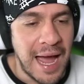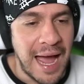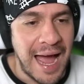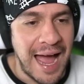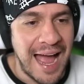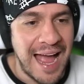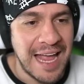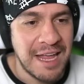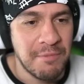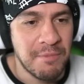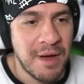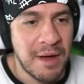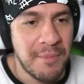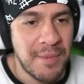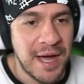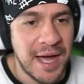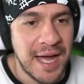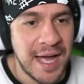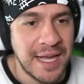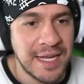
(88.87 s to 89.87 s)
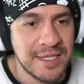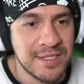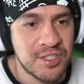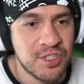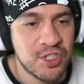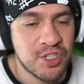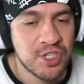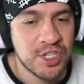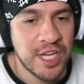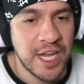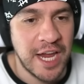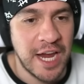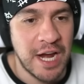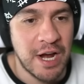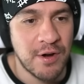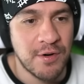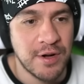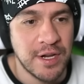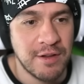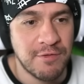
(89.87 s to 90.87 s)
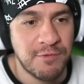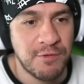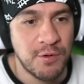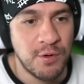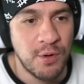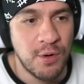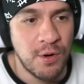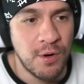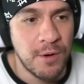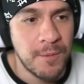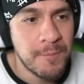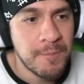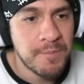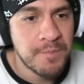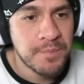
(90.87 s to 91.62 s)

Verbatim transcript: Ay, mama, it's scary, fool.